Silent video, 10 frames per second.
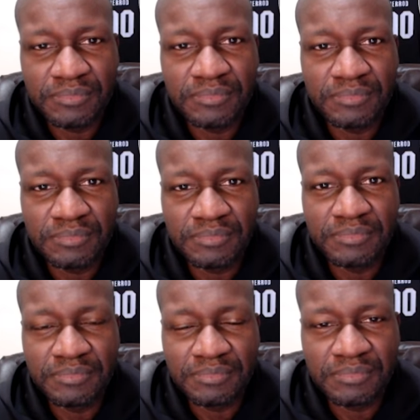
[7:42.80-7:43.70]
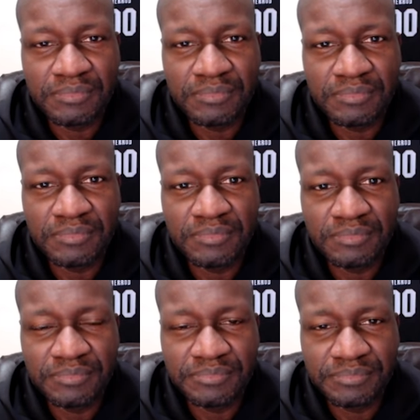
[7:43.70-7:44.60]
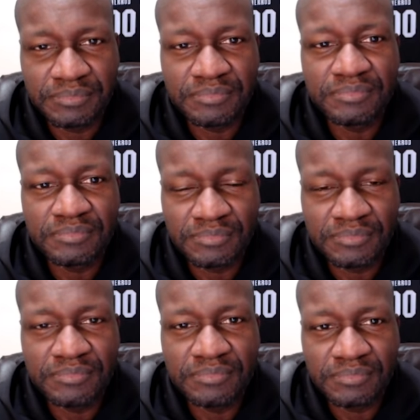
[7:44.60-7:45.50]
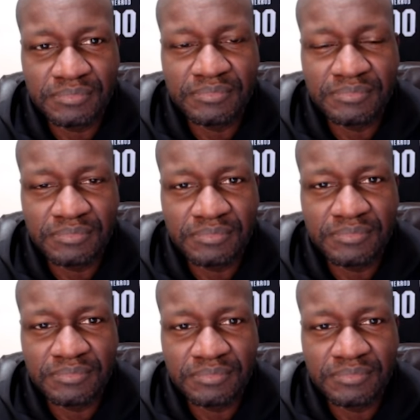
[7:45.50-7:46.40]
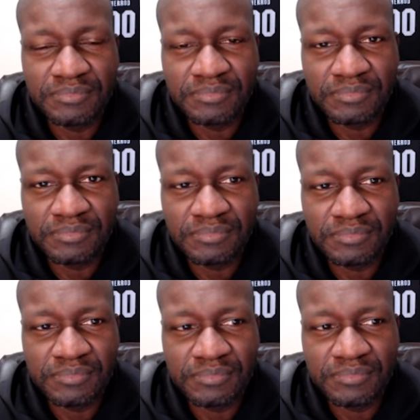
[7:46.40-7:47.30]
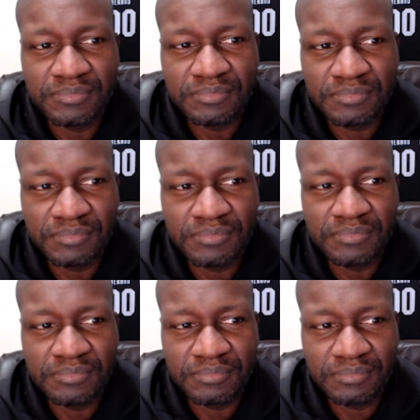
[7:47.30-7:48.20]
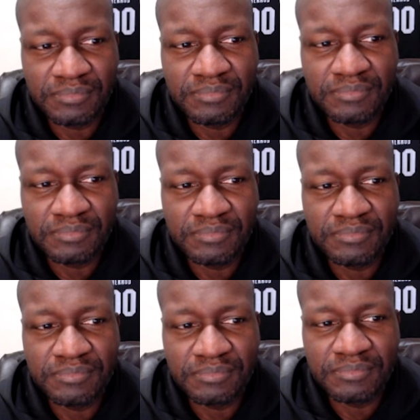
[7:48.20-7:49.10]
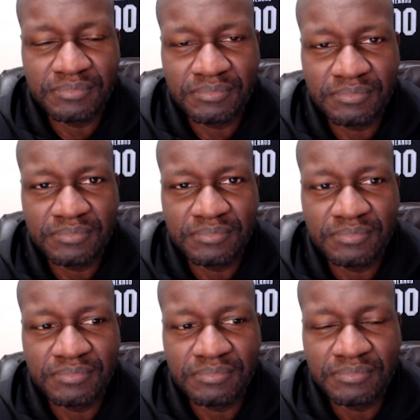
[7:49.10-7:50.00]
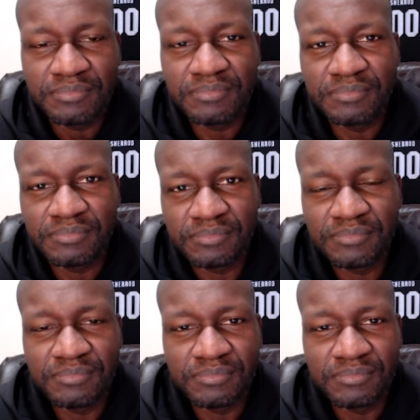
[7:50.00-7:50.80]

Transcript: The person shown says nothing.